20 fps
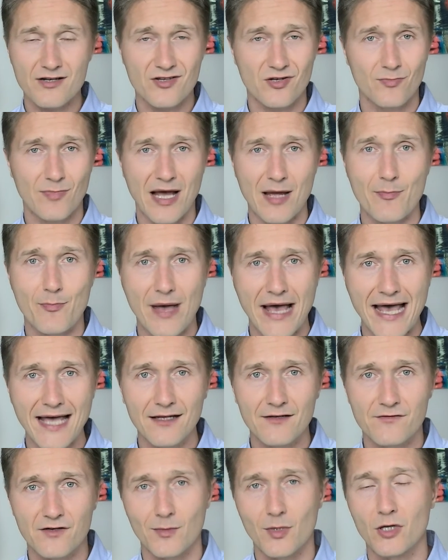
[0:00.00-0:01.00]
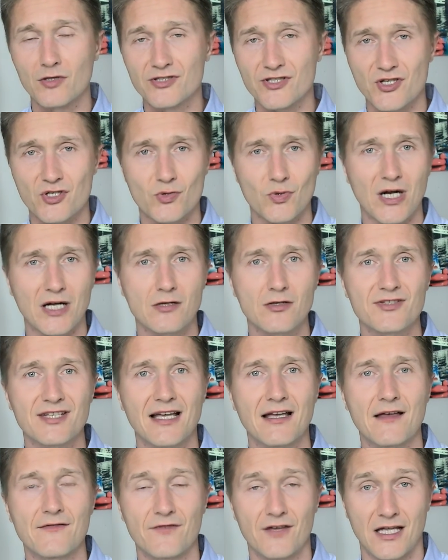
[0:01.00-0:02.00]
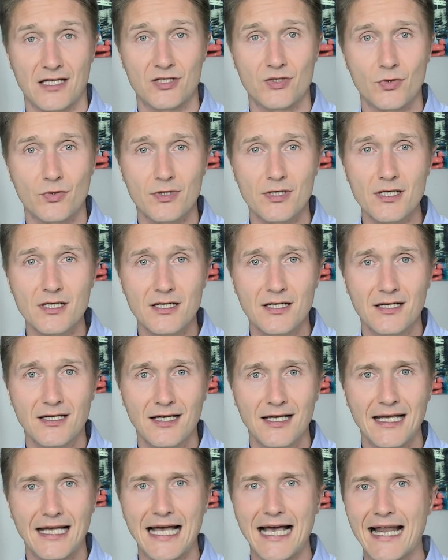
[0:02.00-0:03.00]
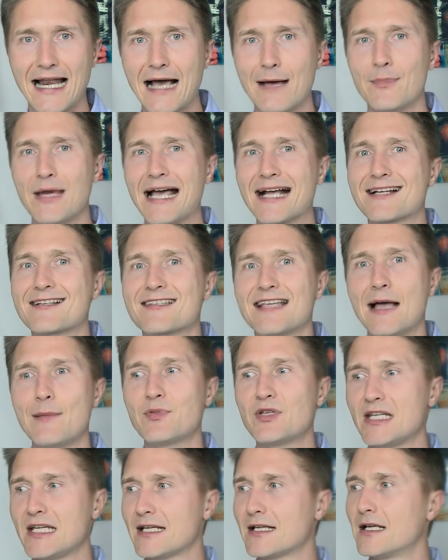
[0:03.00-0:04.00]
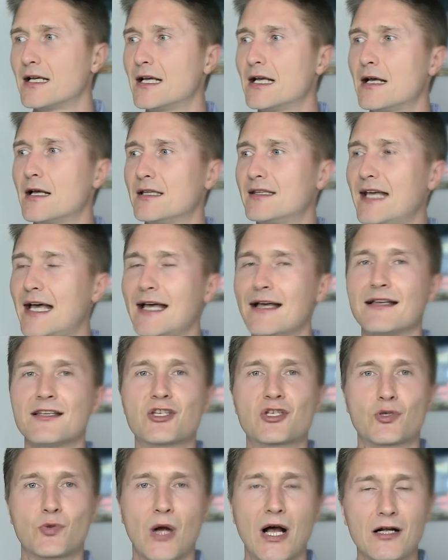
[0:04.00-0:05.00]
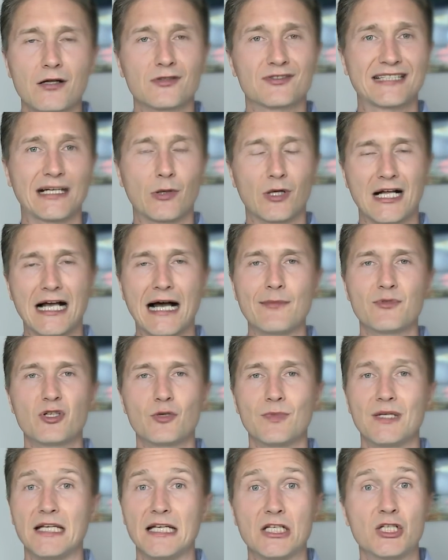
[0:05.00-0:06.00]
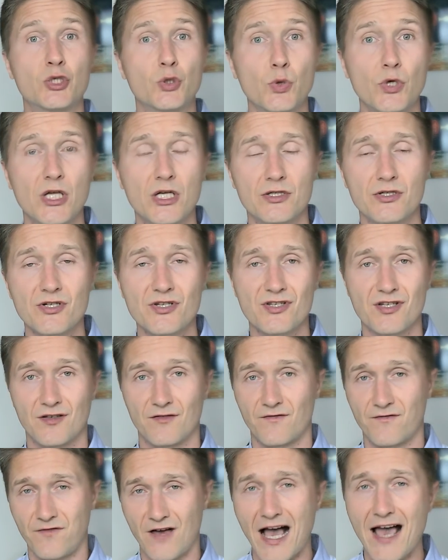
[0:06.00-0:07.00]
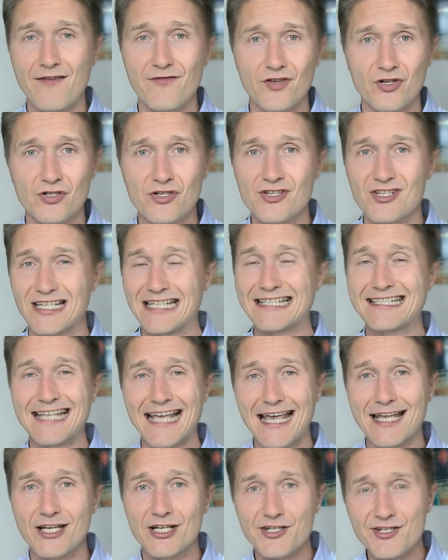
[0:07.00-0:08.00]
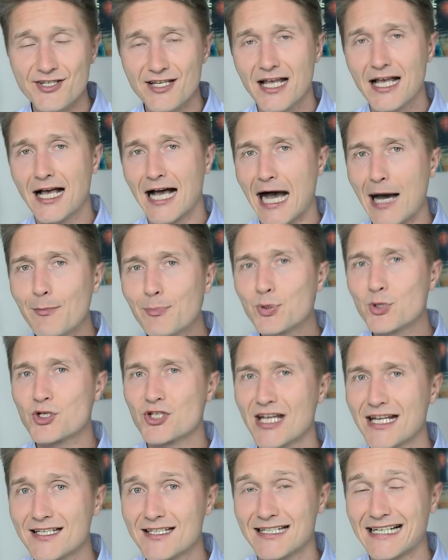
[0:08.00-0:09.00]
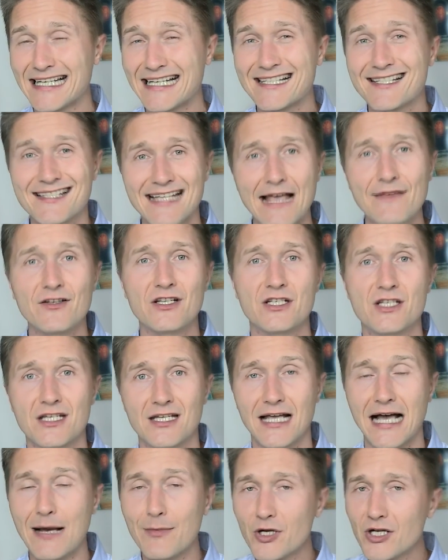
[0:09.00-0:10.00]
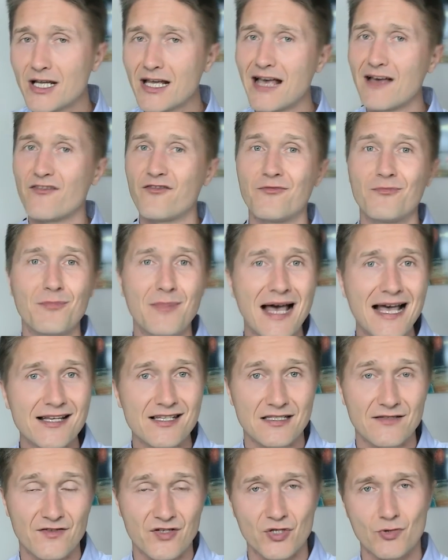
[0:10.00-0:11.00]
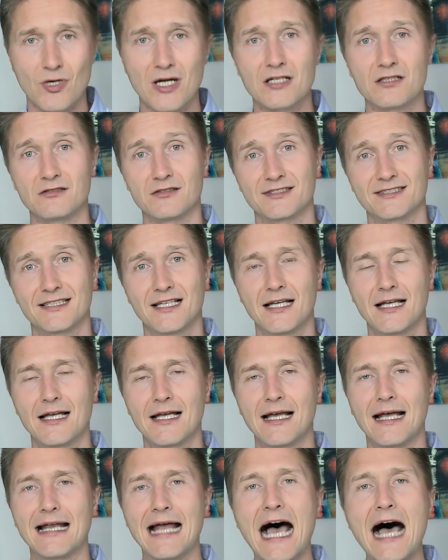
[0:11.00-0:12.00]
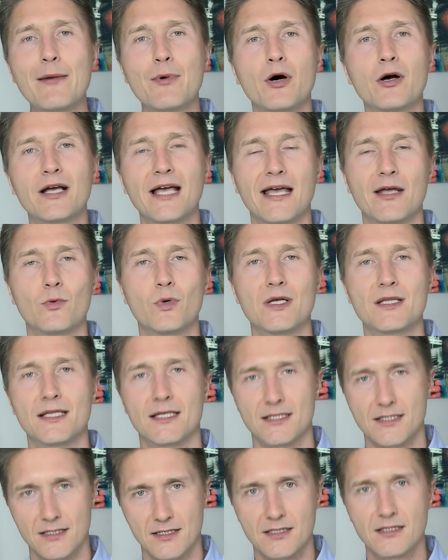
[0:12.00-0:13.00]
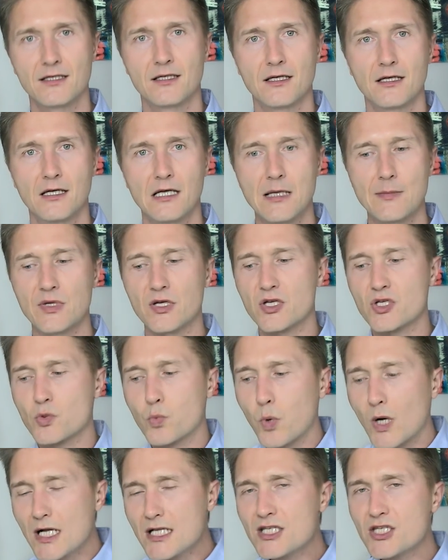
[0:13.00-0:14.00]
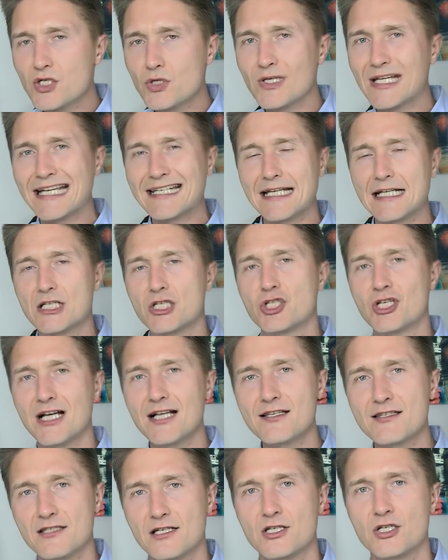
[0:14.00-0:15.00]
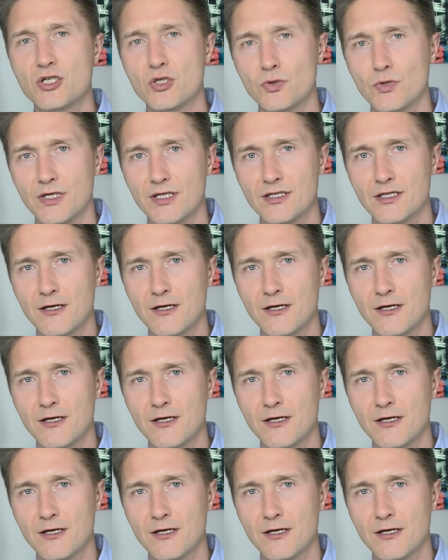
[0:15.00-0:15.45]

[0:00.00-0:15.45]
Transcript: on my back from all the struggles I have endured, and I'm accepting the struggles that will come to me in 2 years, in 5 years, in 10 years. I'm projecting that at 70, I'm going to have massive struggles, and I'm okay with it. Because once you get adjusted to it,